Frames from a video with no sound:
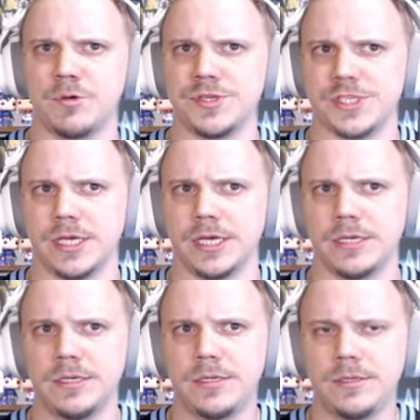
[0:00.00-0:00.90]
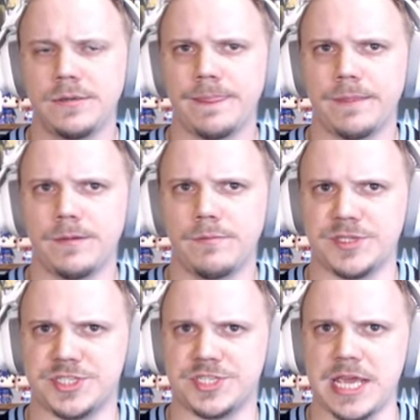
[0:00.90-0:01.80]
I was uh,
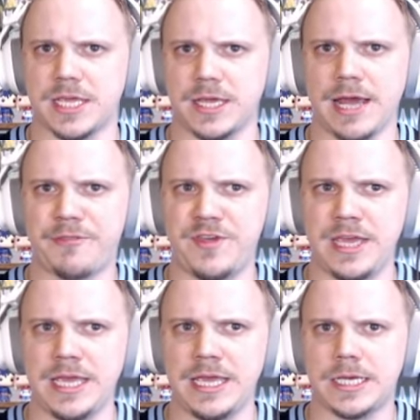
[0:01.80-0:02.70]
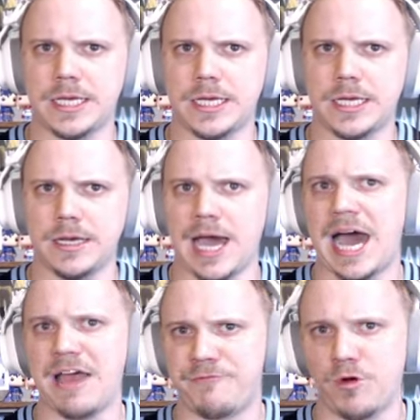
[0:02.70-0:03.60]
mistaken. I think
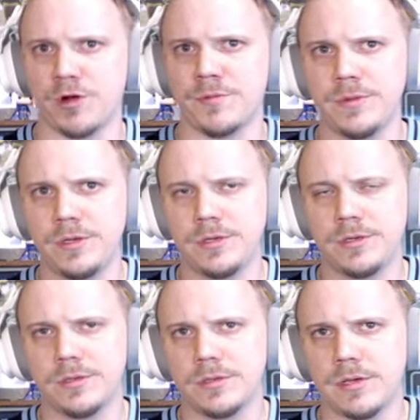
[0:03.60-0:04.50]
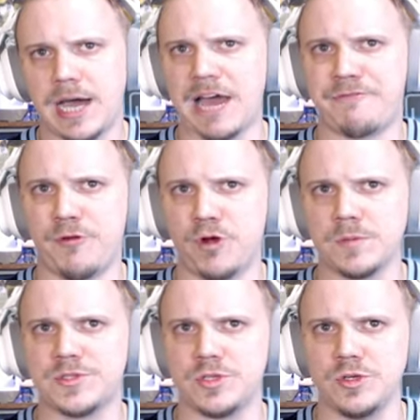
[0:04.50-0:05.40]
I form I
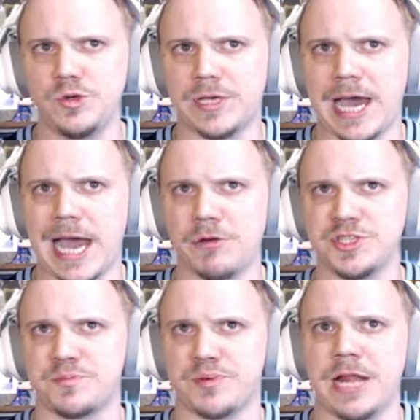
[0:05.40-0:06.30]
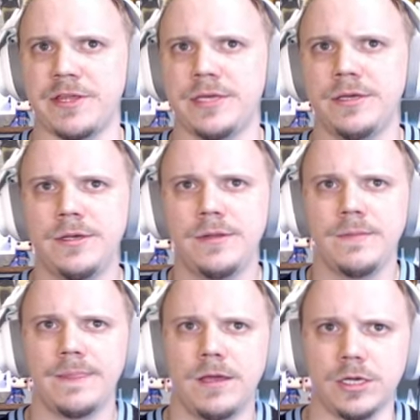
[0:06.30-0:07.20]
form to Kyren's probably
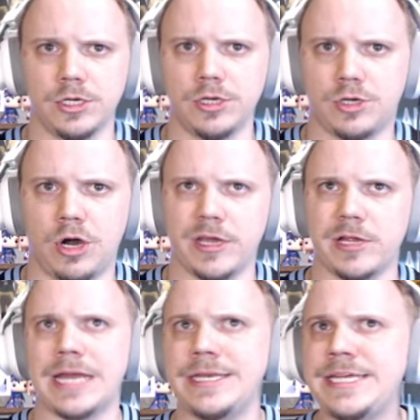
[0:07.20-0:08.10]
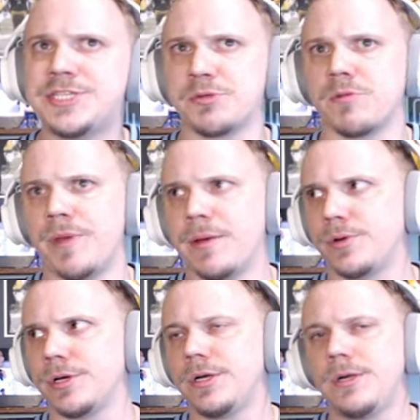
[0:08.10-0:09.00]
a good call here. I need to
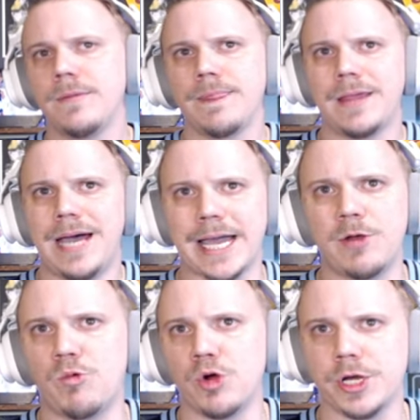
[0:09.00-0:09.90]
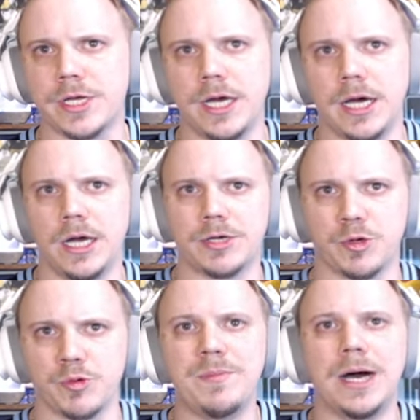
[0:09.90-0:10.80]
remember I got to work uh,
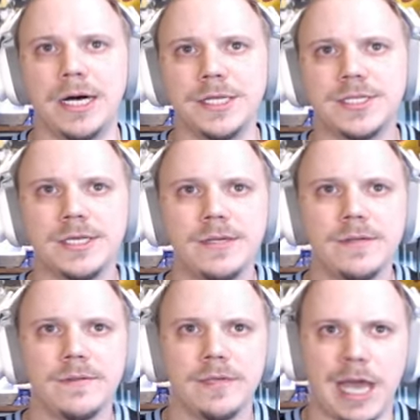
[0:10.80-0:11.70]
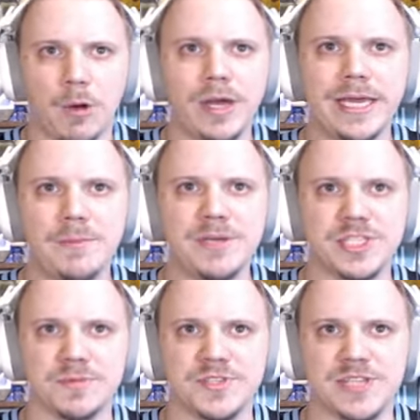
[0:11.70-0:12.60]
Kareem Hunt. I want him
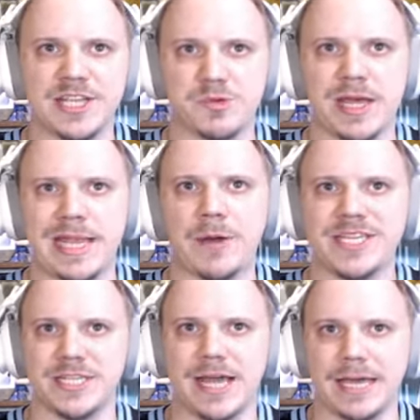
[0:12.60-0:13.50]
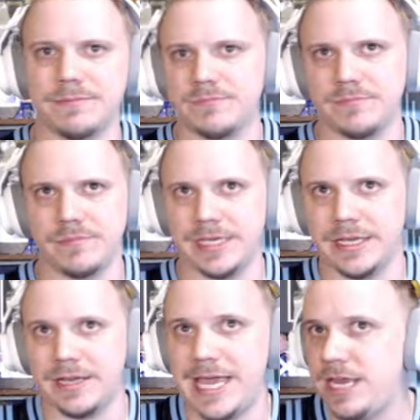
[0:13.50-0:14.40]
in some sets. Right now he's not
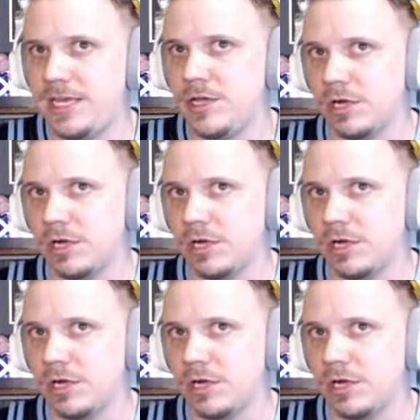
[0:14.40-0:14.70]
in any